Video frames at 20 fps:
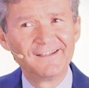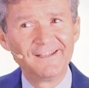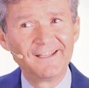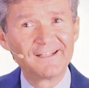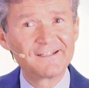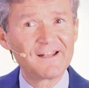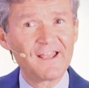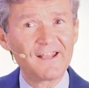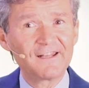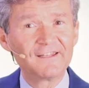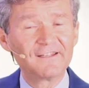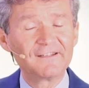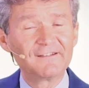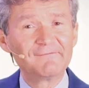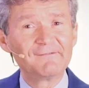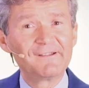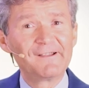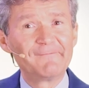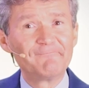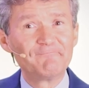It's like
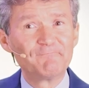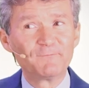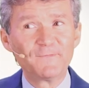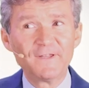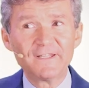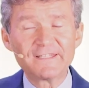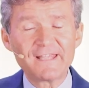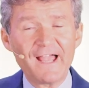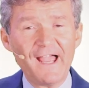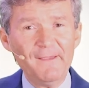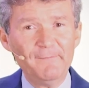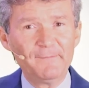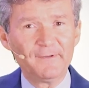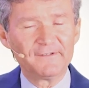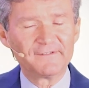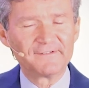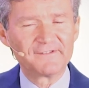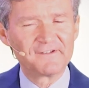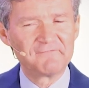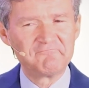the
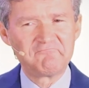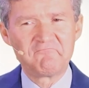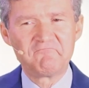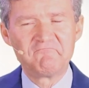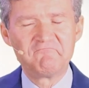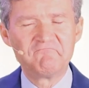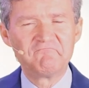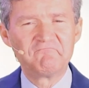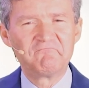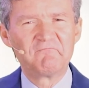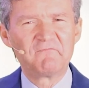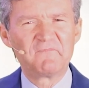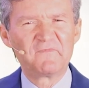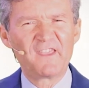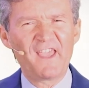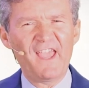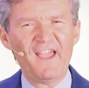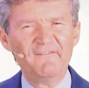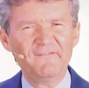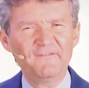disciples.
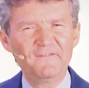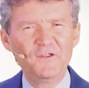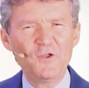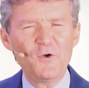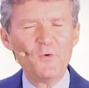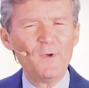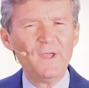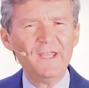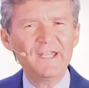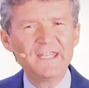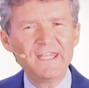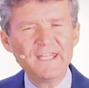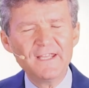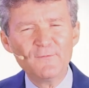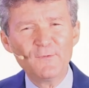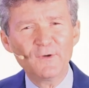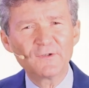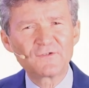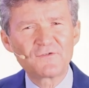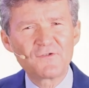They have no idea
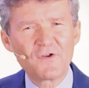what's